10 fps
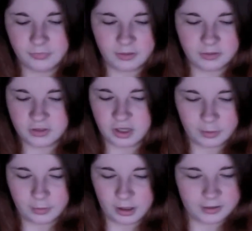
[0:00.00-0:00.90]

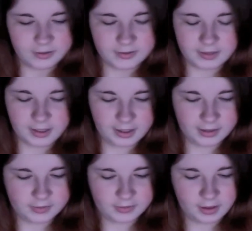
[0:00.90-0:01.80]
Jacob Artist
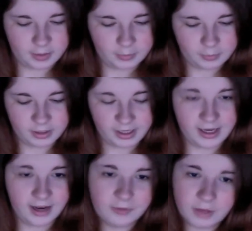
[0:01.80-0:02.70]
and Blake
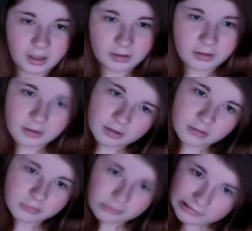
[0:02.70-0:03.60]
have like the, you know,
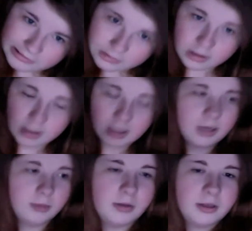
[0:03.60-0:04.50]

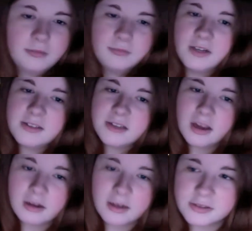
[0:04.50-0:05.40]
but Darren's
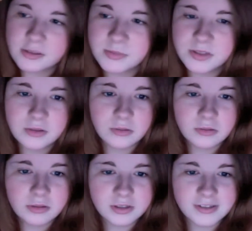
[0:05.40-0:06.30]
got nice arms too.
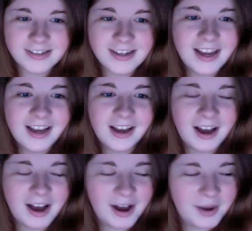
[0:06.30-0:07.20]
I just,
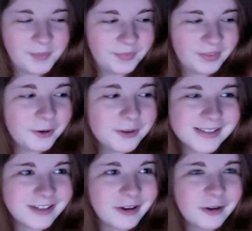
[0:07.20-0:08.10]

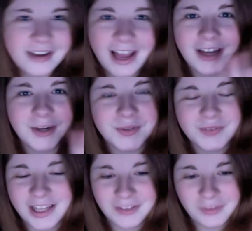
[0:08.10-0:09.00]
the whole calendar is
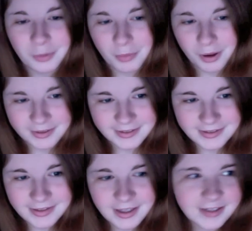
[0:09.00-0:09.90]
funny. I love the
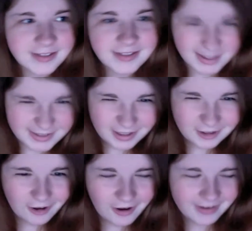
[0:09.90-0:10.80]
months, Sexy
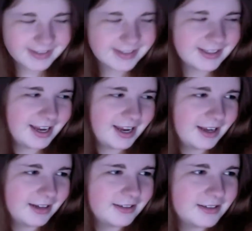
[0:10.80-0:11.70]
Claus, and